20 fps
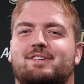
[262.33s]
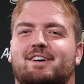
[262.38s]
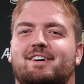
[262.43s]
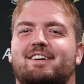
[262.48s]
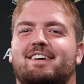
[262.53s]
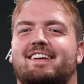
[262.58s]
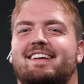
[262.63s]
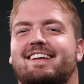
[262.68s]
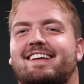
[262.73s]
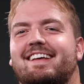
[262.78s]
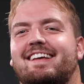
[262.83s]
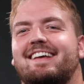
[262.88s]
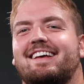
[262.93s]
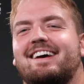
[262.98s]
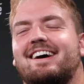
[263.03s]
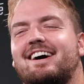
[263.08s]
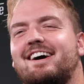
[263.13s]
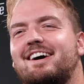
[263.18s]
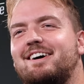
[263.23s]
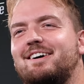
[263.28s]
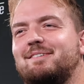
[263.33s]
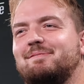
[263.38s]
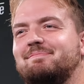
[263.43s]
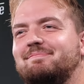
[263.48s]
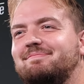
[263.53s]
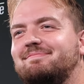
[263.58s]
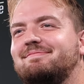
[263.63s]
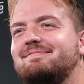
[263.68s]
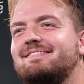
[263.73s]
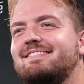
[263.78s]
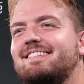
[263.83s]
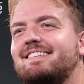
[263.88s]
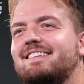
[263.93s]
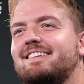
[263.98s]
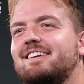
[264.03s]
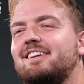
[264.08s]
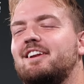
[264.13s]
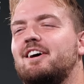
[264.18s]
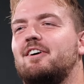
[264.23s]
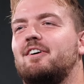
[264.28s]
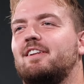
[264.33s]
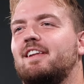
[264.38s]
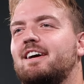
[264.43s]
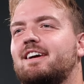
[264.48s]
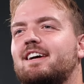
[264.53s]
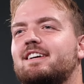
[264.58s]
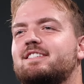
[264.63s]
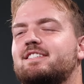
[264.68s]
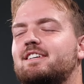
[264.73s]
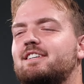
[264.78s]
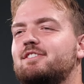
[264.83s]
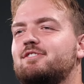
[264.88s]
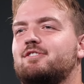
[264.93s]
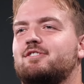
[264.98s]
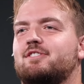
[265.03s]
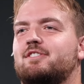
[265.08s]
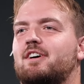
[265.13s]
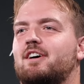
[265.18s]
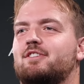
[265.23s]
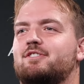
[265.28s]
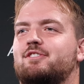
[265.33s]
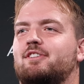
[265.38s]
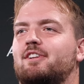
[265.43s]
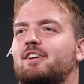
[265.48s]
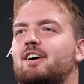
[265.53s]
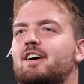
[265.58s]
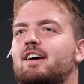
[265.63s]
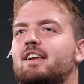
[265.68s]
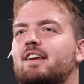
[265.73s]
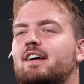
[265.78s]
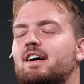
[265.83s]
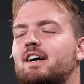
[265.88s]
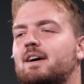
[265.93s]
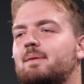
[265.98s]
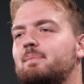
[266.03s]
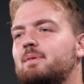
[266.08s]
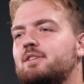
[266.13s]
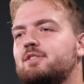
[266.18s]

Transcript: So, you know, like I said, he's just nonchalant.